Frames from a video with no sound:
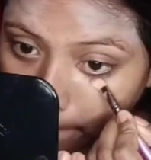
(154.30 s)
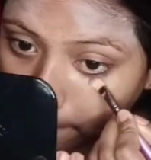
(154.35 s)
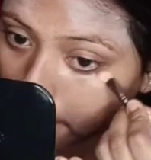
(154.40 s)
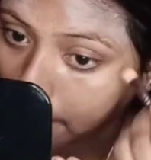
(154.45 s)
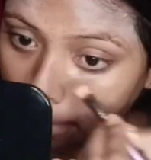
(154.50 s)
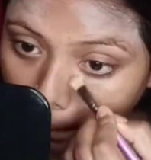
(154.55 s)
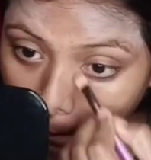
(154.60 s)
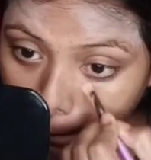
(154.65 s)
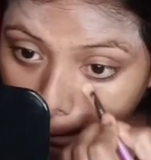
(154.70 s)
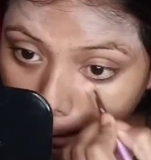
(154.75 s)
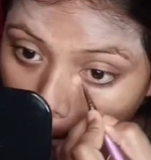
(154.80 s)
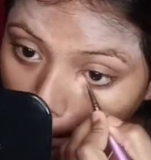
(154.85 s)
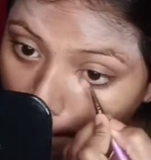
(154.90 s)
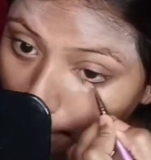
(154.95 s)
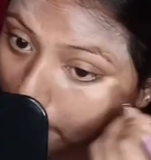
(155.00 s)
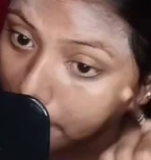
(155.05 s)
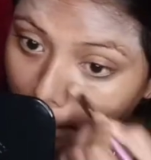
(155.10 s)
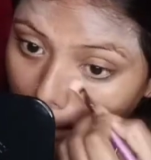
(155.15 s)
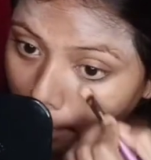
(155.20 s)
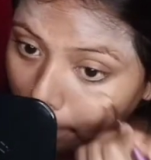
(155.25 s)
and blue
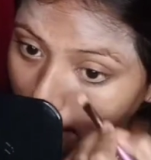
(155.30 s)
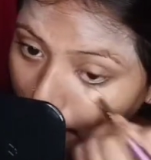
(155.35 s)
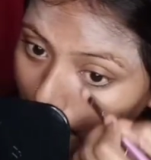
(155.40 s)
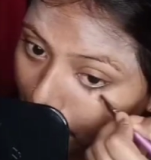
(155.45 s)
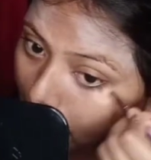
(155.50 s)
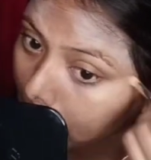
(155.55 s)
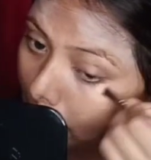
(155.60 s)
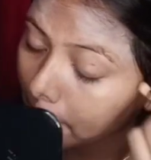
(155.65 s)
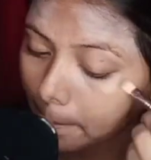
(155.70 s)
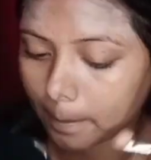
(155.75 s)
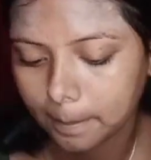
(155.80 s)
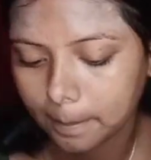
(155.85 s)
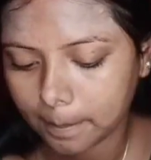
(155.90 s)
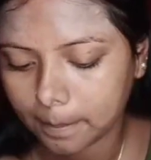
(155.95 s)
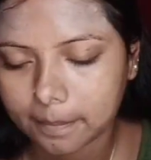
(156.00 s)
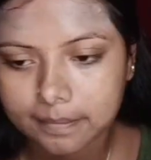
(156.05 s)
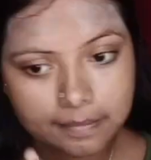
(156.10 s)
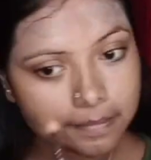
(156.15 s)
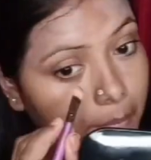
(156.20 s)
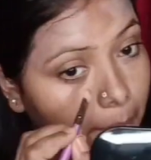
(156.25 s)
spots. So to eliminate
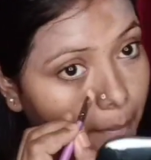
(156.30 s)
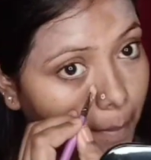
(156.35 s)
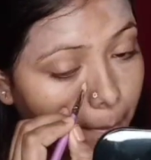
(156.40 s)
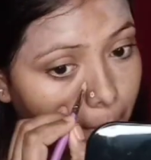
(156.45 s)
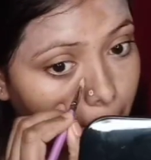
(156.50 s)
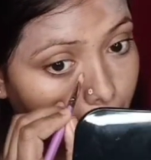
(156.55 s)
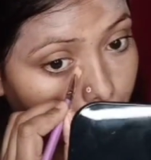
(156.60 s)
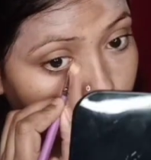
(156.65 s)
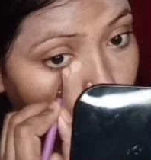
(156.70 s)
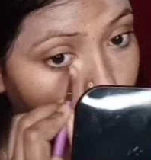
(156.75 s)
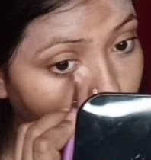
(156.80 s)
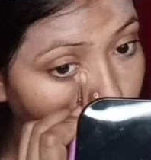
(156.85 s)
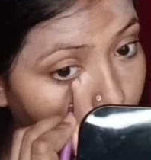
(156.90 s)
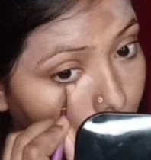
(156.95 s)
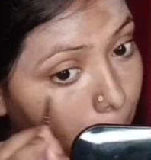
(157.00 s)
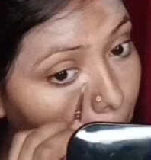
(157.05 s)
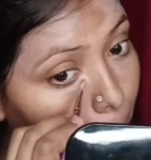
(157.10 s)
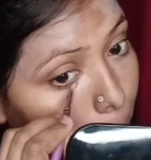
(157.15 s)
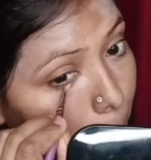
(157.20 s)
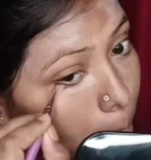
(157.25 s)
them, we
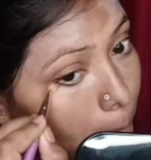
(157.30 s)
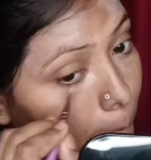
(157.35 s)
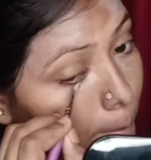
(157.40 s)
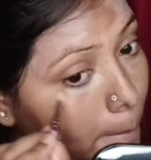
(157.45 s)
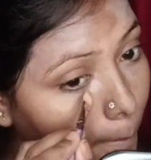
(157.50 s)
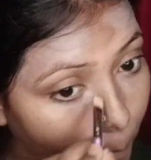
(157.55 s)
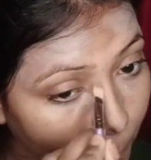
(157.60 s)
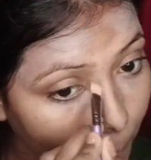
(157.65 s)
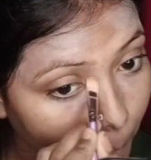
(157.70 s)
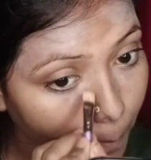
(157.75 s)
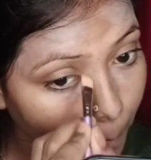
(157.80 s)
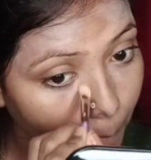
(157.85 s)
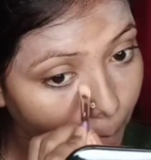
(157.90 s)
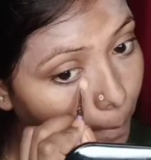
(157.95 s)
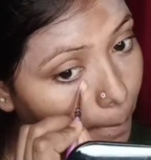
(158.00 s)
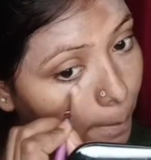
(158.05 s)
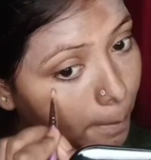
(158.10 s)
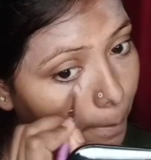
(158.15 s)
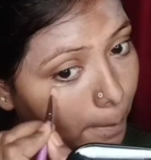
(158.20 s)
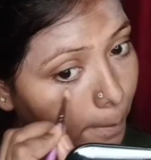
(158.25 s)
use this color
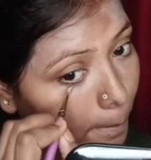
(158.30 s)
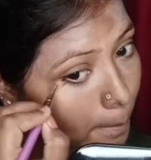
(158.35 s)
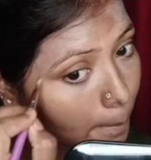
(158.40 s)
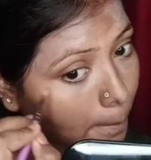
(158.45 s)
correction.